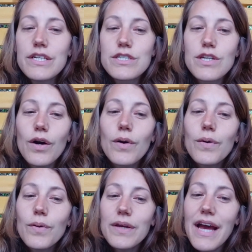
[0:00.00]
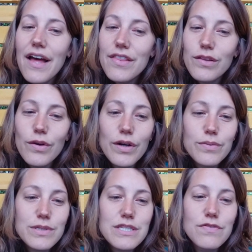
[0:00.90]
So, yeah, the Lord
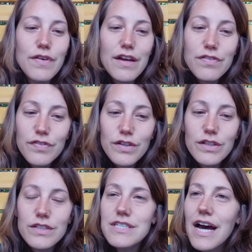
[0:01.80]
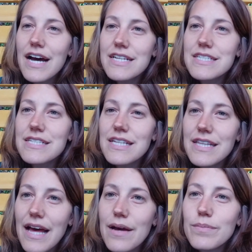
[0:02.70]
was faithful to us and to
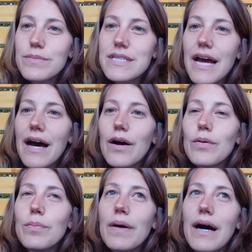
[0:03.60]
them to help.